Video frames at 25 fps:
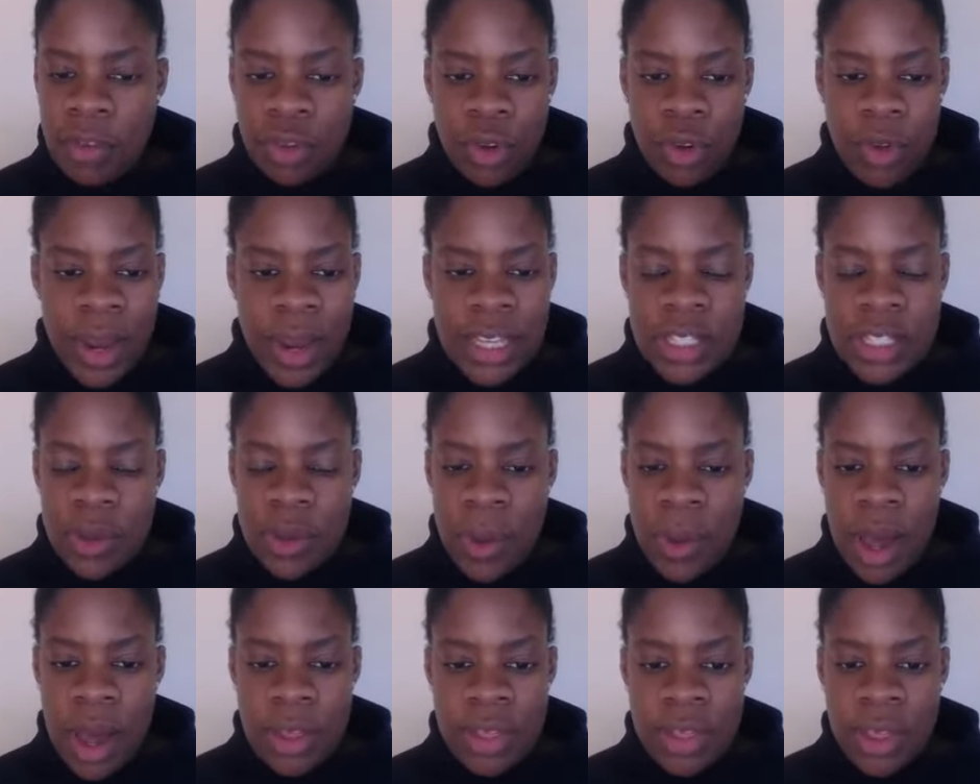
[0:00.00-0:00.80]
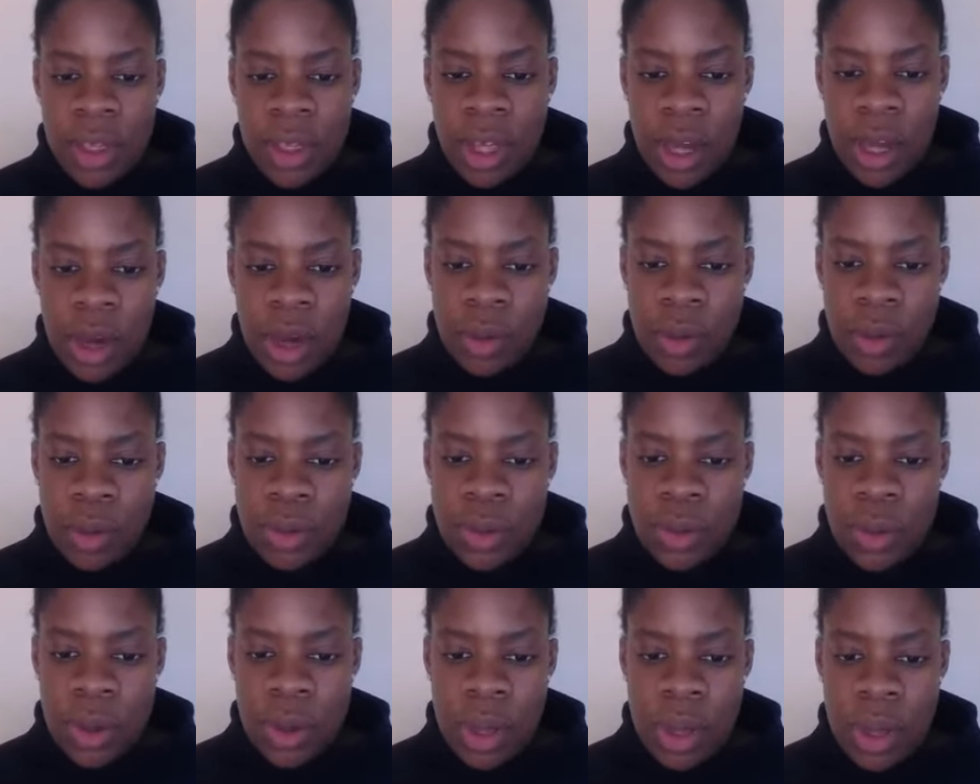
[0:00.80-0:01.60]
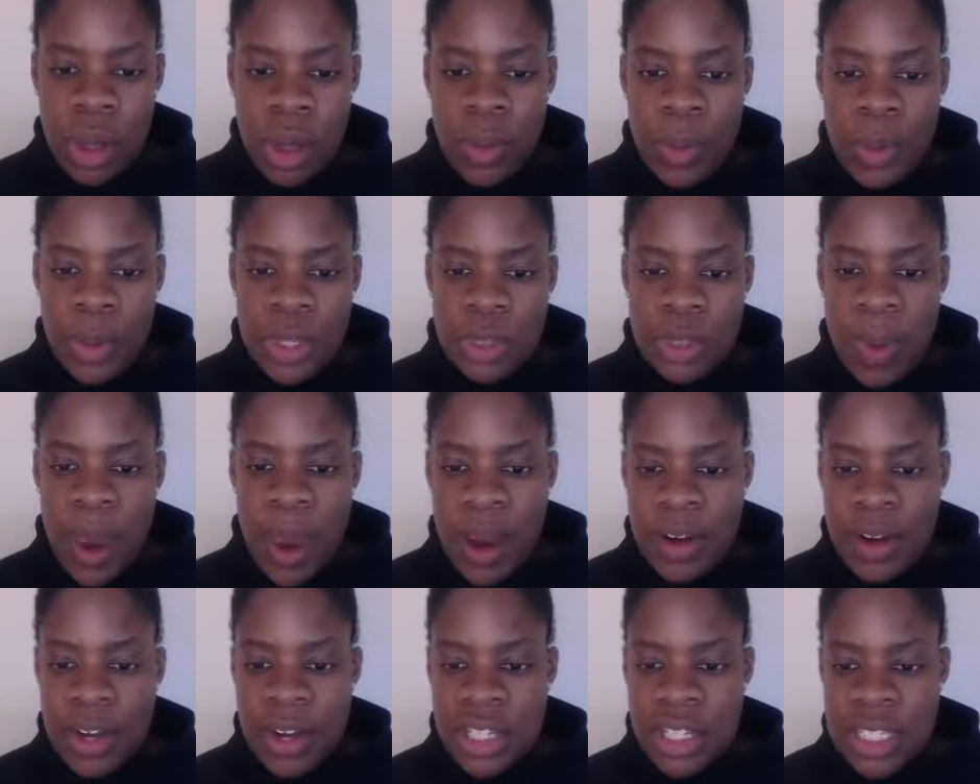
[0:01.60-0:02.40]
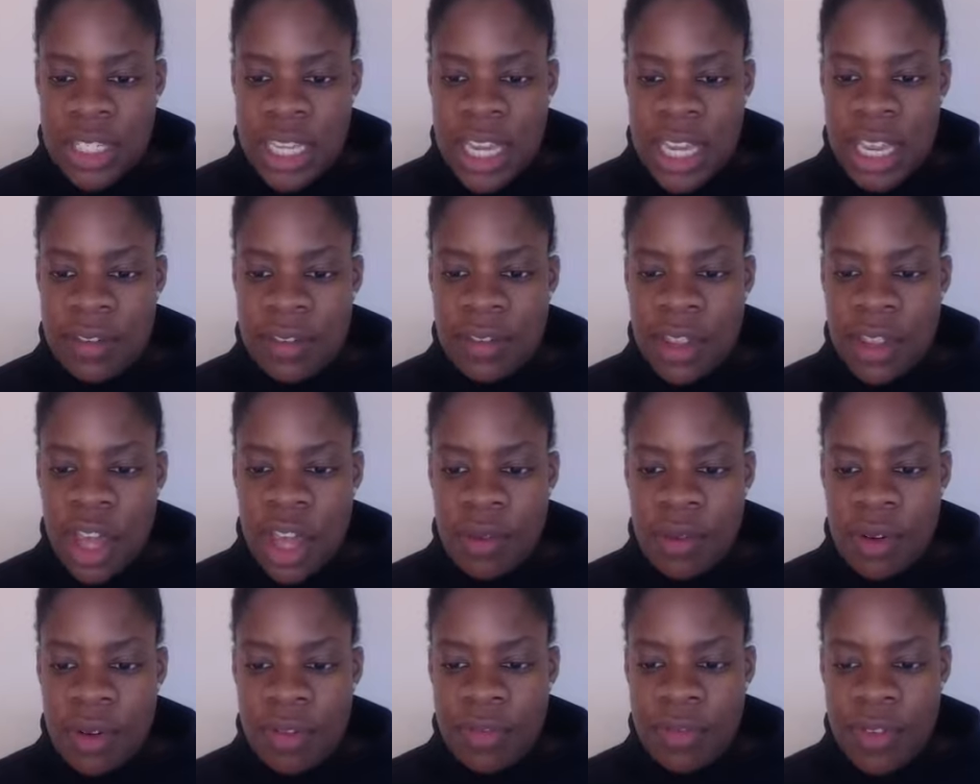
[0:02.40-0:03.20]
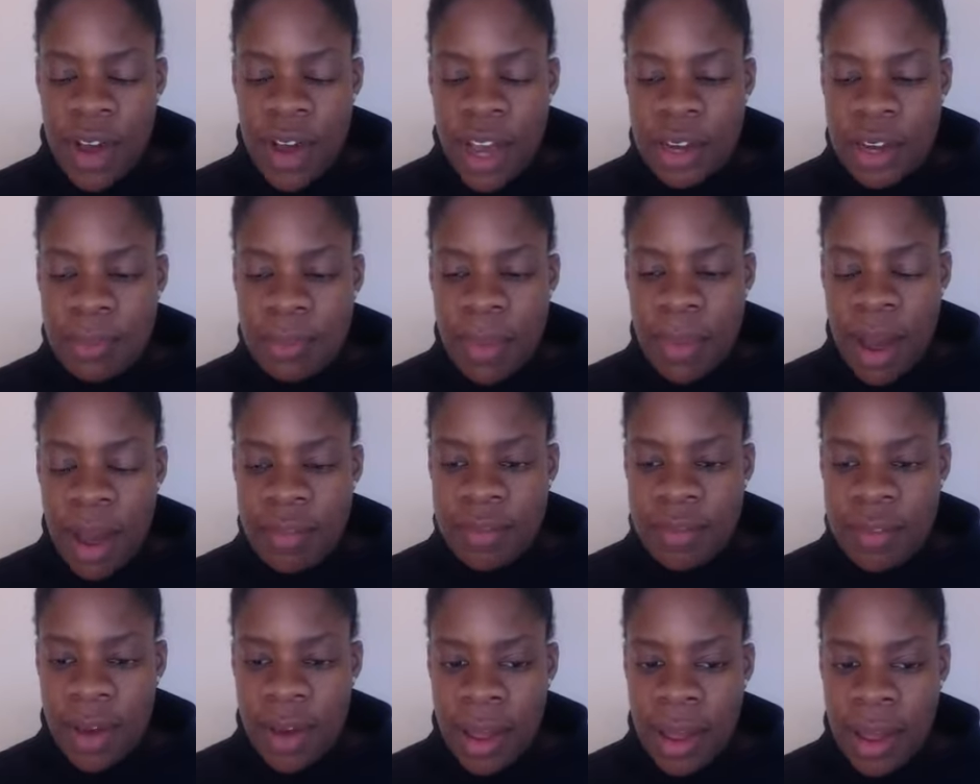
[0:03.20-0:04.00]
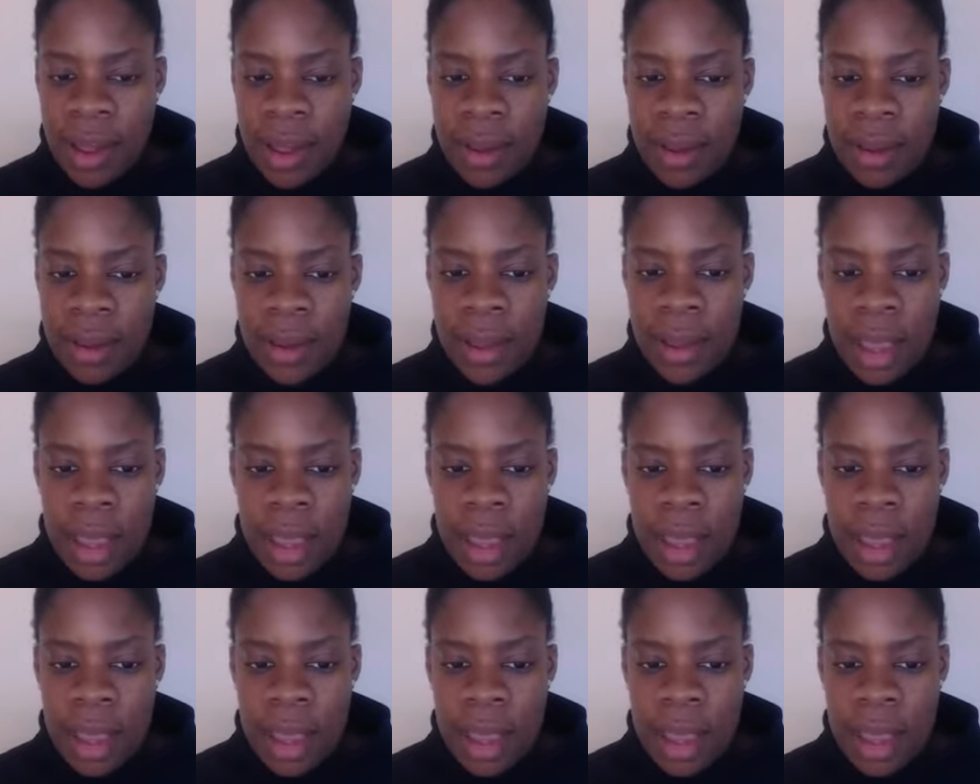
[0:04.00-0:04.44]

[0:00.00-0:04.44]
of greater worth than gold, which perishes even though refined by fire,